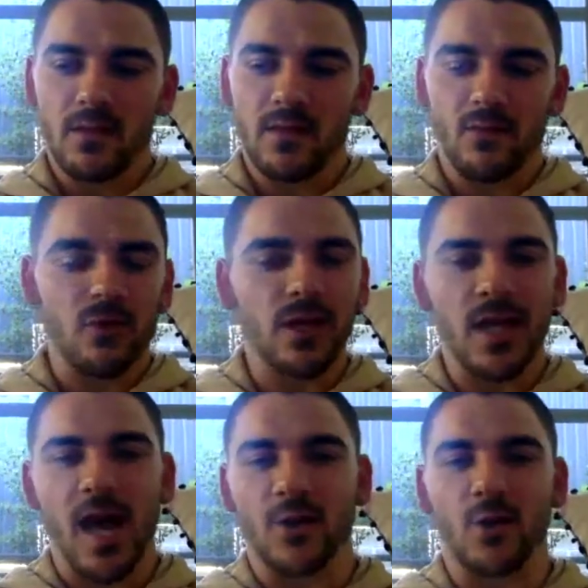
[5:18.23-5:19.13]
there really
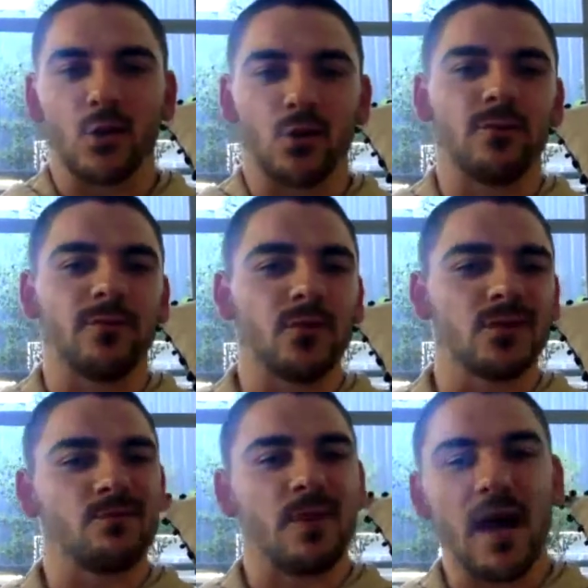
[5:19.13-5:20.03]
are no good
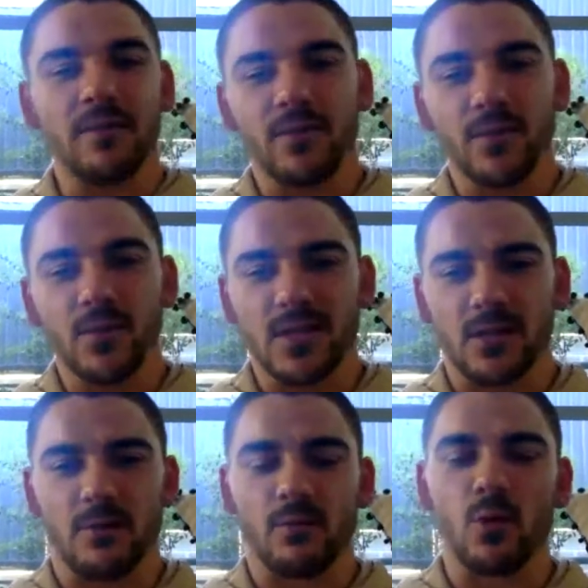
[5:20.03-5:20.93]
foods and bad foods.
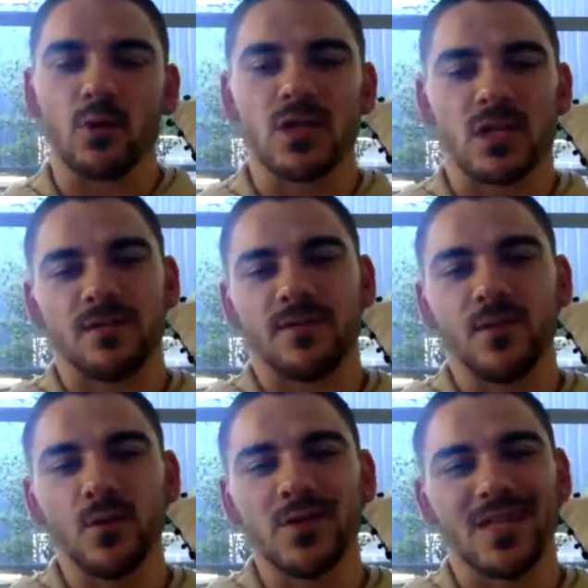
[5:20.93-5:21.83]
There are more just
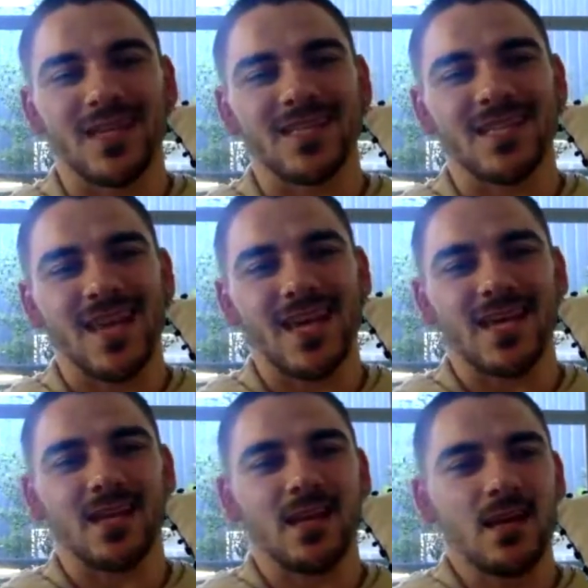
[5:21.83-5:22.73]
foods that
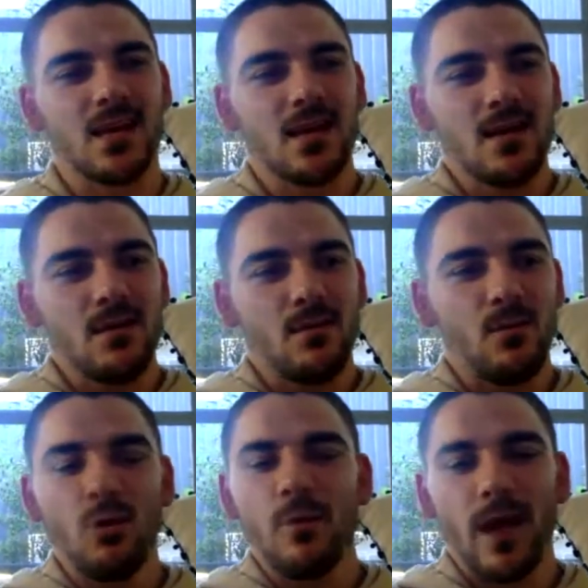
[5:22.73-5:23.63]
contain
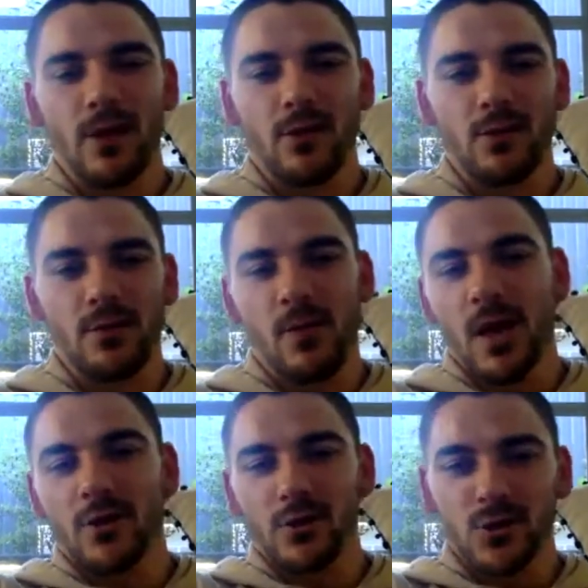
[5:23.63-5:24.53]
more macro and
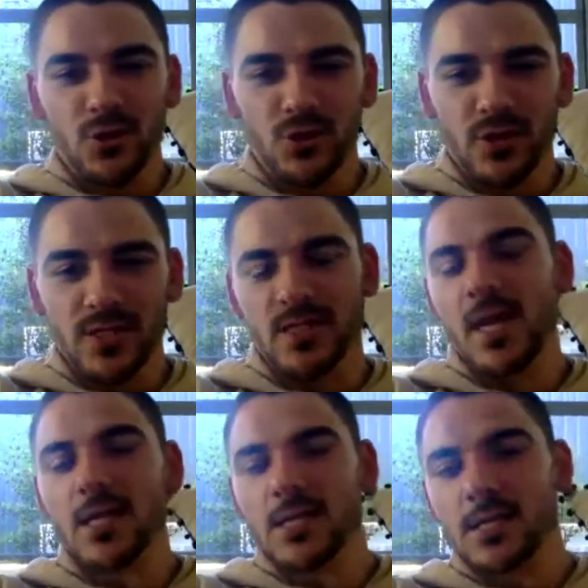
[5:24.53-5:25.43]
micronutrients than
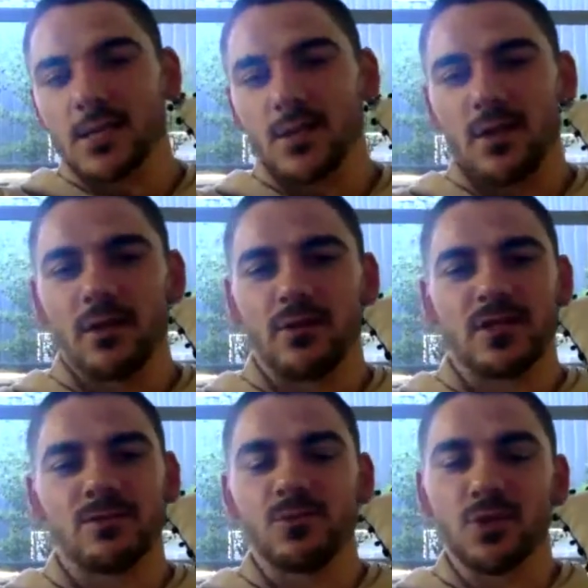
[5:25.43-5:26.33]
others. There are
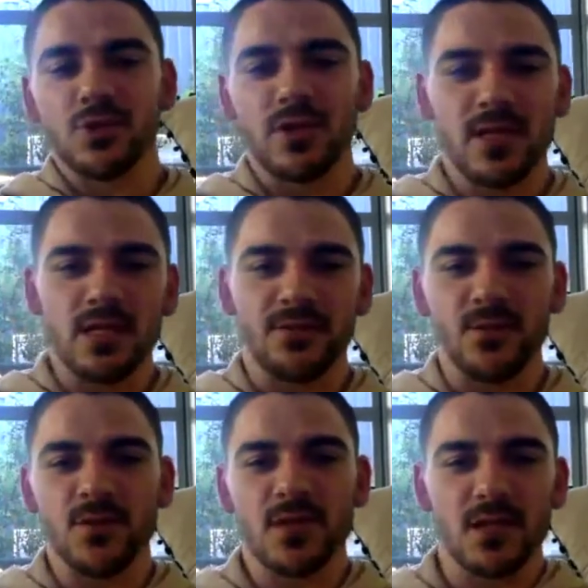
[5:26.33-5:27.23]
some nutrient dense
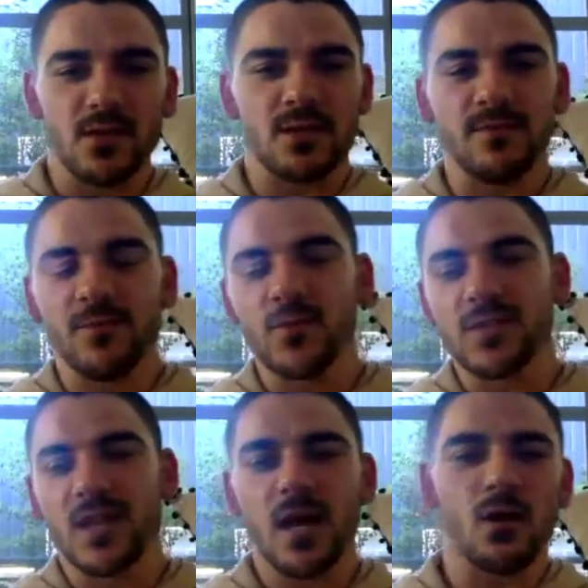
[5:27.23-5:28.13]
foods and there are some foods
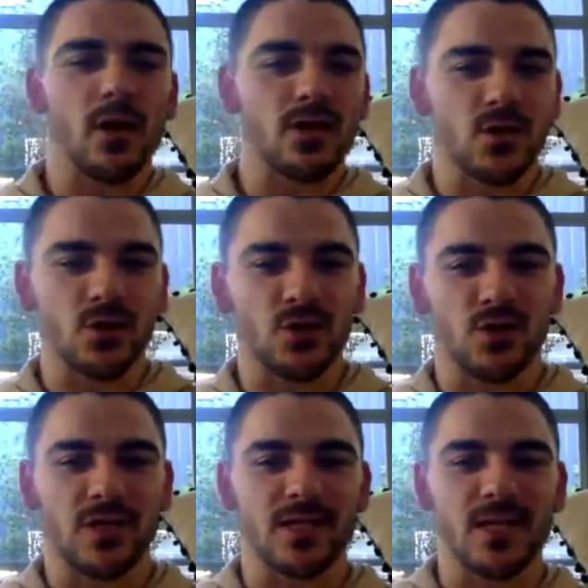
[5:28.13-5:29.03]
that aren't quite so
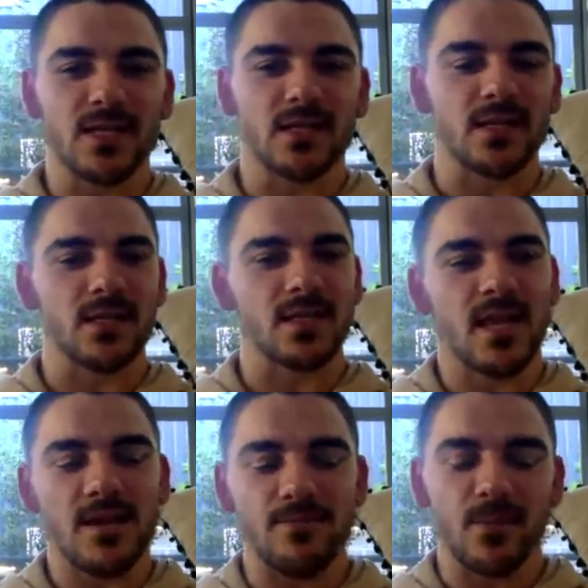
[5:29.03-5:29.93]
nutrient dense. And in the
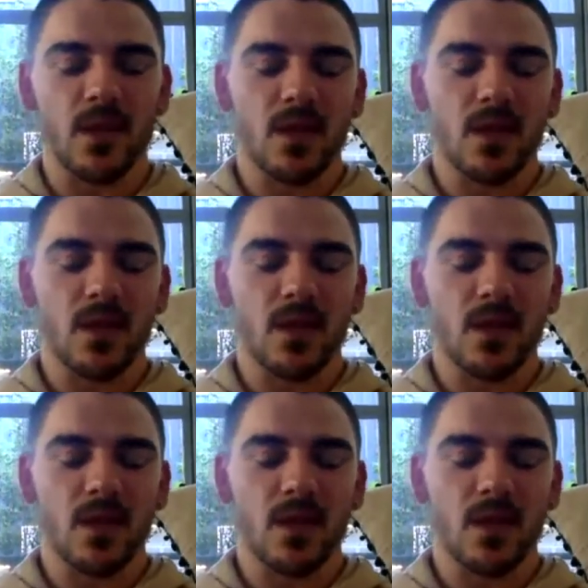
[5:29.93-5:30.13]
same